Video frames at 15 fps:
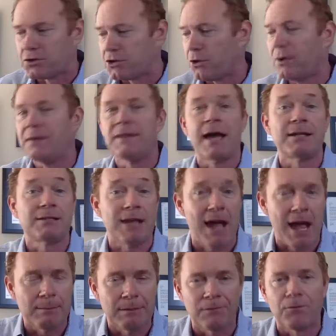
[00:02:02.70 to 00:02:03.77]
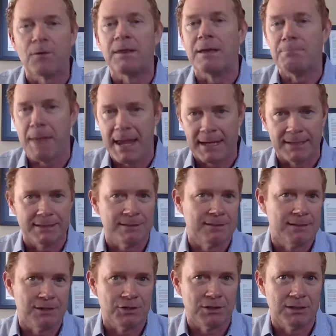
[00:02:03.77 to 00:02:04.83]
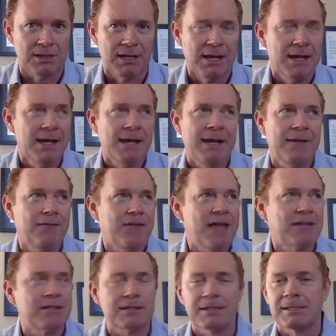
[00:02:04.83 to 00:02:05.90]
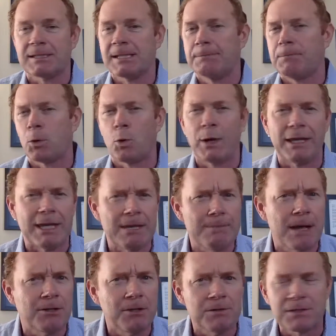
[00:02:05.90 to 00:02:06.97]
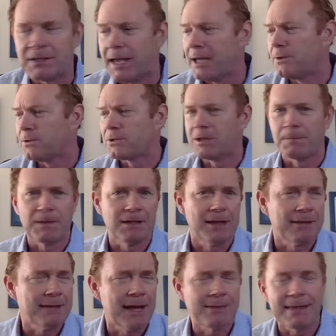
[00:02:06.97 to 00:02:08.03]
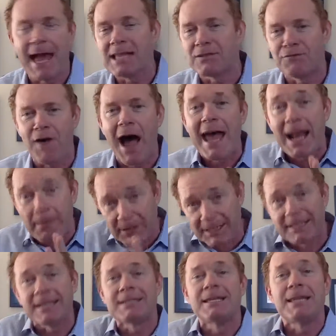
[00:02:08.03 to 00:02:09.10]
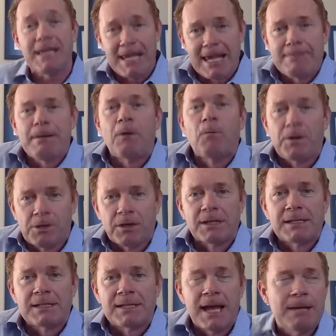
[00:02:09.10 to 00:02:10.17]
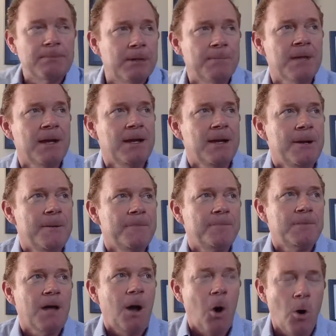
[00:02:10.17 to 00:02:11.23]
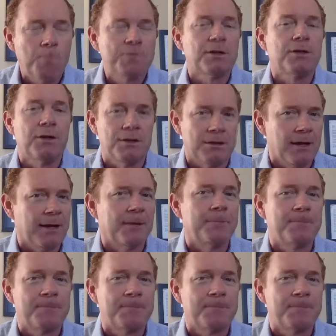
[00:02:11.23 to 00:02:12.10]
during that time before they make a decision. And if that's just a simple, quick email you send or something like that, that's fine. I'm going to get to the email what you're going to send, but hope's a good thing,